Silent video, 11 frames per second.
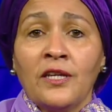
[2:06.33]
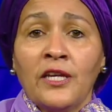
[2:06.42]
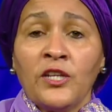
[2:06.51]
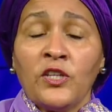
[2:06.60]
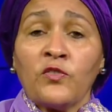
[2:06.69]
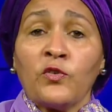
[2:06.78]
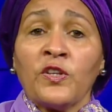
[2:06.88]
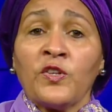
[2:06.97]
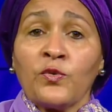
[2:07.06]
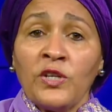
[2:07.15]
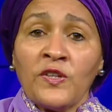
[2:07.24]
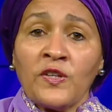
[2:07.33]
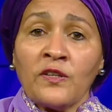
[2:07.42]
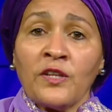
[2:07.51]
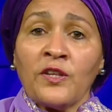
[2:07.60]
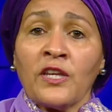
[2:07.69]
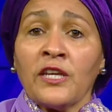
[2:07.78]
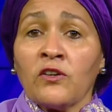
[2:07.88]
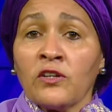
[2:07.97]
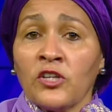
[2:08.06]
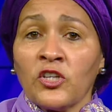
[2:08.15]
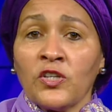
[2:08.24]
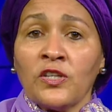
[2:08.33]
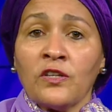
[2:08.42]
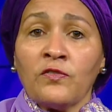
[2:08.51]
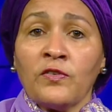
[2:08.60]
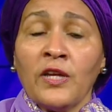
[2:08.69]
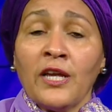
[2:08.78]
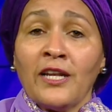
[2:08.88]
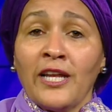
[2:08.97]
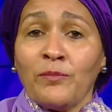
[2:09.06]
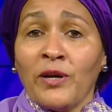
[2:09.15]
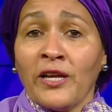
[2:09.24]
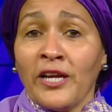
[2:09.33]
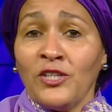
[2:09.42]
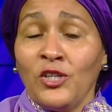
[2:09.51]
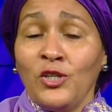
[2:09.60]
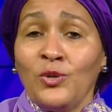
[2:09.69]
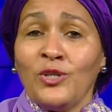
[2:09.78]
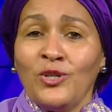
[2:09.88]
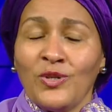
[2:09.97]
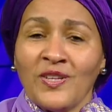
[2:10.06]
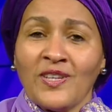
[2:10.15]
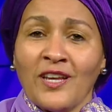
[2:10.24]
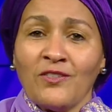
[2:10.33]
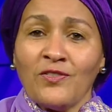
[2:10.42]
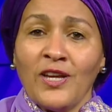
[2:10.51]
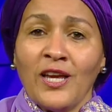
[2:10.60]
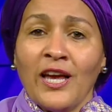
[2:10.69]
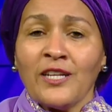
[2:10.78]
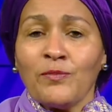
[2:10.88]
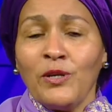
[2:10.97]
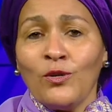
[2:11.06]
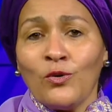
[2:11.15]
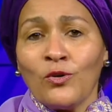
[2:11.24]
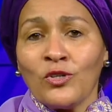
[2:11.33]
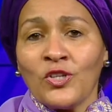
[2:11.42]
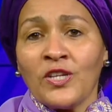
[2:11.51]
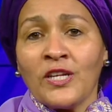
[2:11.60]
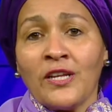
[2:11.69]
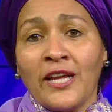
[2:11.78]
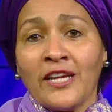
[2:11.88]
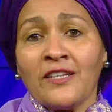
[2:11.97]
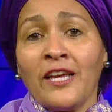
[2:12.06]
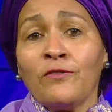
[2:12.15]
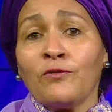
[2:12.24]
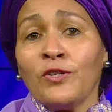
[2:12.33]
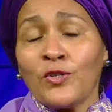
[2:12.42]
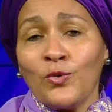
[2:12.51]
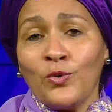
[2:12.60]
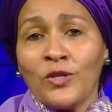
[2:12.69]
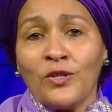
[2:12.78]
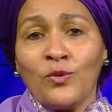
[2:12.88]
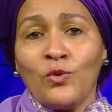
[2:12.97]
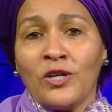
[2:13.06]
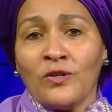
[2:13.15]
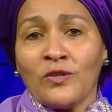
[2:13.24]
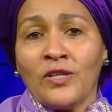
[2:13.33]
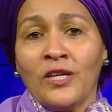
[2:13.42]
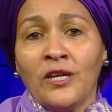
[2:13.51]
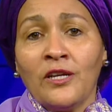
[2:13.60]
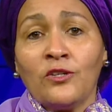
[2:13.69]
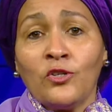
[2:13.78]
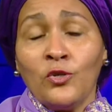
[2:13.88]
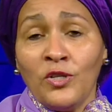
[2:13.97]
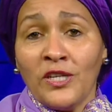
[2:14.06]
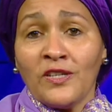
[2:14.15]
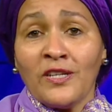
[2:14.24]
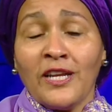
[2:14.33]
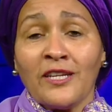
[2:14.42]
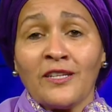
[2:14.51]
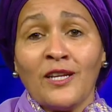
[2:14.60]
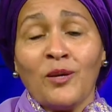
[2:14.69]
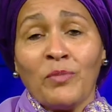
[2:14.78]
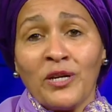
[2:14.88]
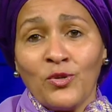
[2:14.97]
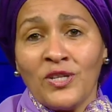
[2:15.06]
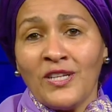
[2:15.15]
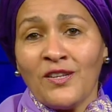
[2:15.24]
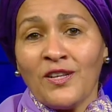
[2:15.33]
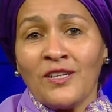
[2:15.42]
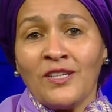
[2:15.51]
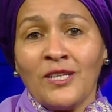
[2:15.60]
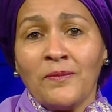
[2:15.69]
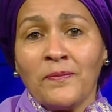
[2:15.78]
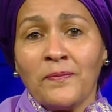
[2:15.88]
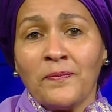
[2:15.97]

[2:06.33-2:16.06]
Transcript: It is for this reason that the GIGA initiative, led by ITU and UNICEF, has been launched to connect every school in the world to the internet by 2030.